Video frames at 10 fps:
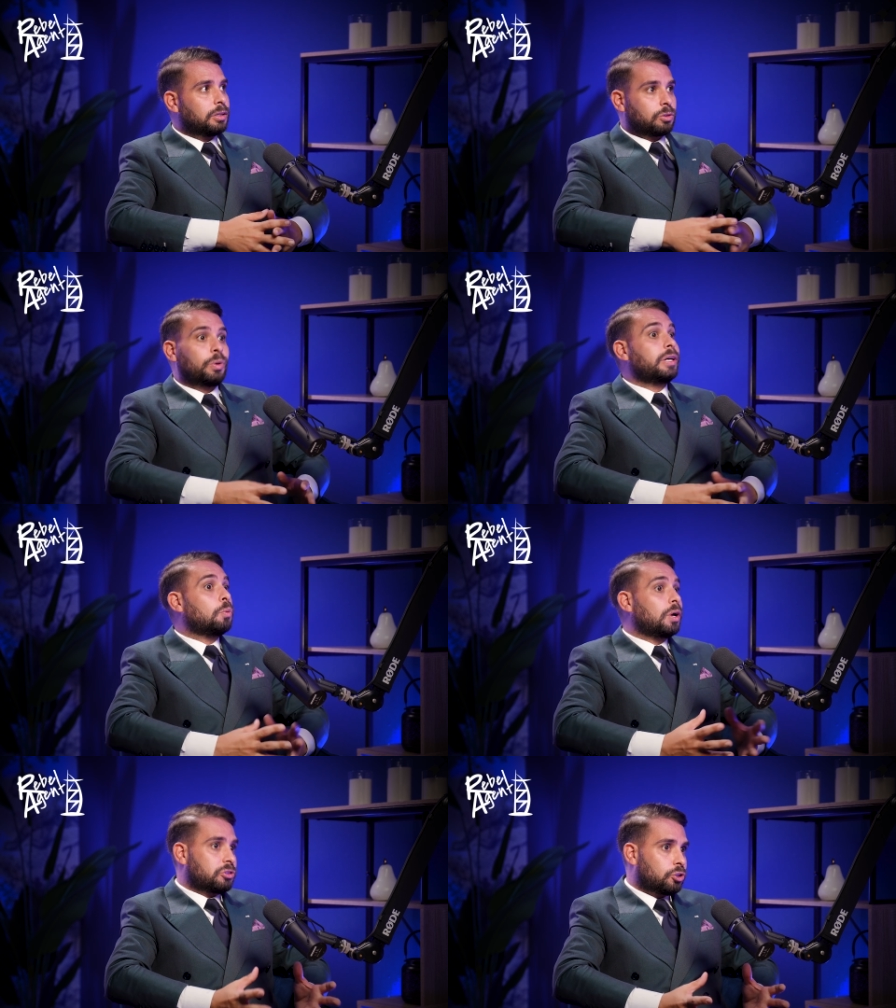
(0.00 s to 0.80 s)
So we're
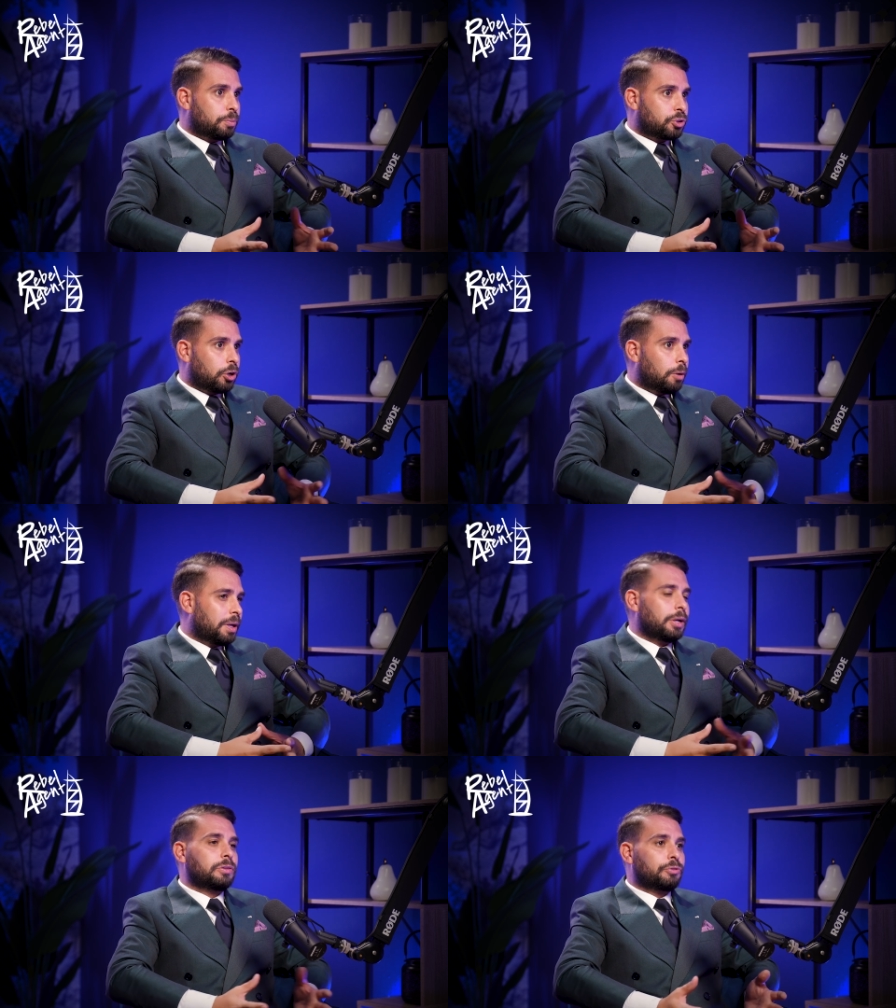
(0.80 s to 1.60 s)
your one-stop
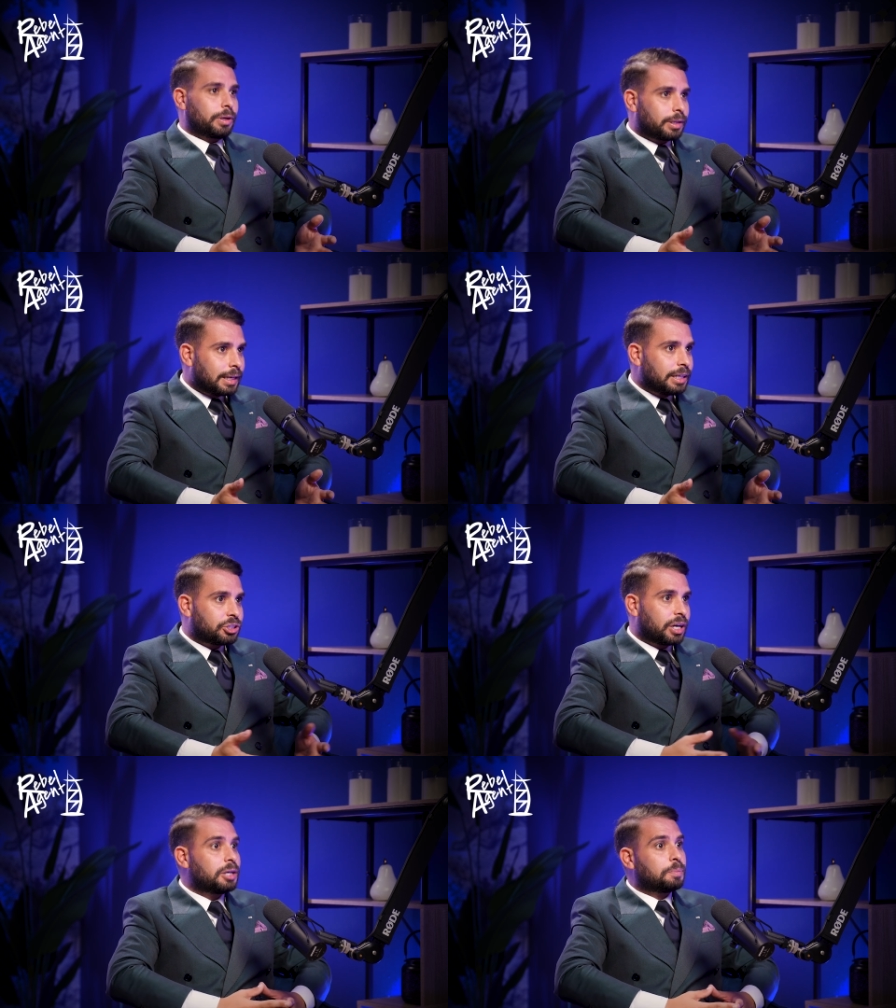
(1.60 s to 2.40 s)
shop. I know it's very
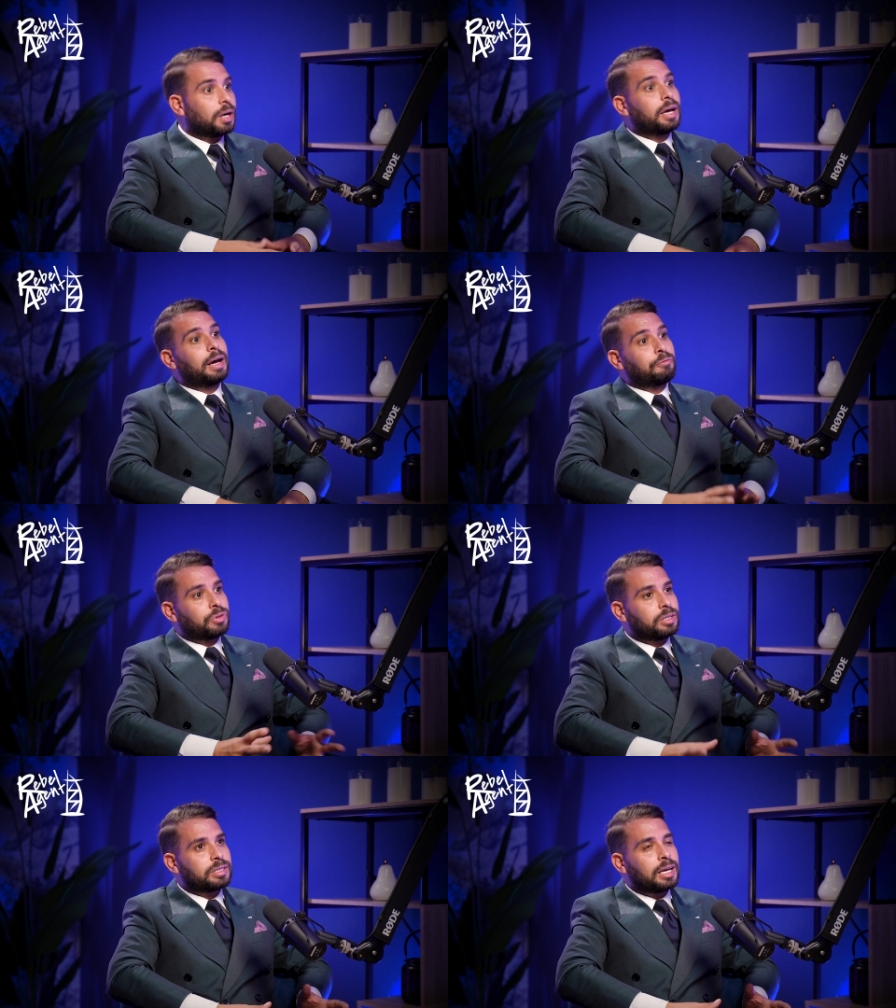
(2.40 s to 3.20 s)
cliche, but
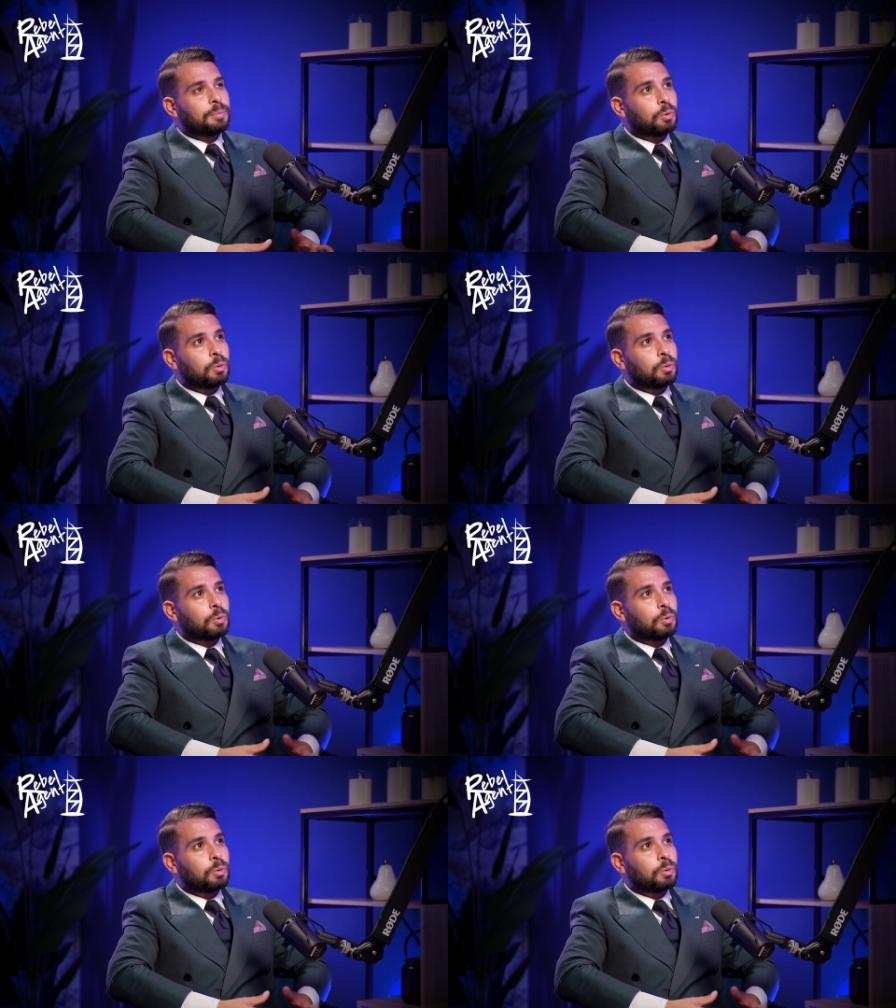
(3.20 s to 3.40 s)
everything's there.